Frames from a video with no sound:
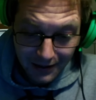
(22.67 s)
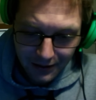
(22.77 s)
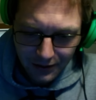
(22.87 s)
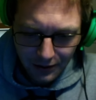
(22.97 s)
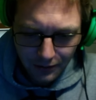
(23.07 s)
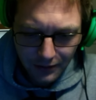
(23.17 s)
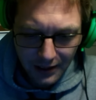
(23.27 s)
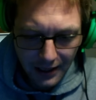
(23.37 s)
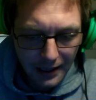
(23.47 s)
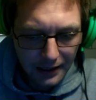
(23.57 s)
So
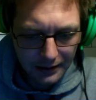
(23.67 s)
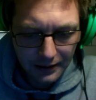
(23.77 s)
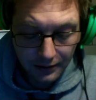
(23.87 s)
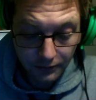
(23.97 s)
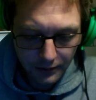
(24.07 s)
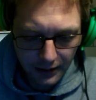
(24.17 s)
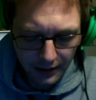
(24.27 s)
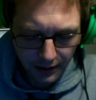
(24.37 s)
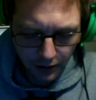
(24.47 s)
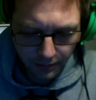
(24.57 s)
yeah, really
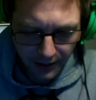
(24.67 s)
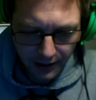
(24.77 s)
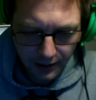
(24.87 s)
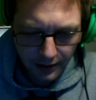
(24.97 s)
hoping.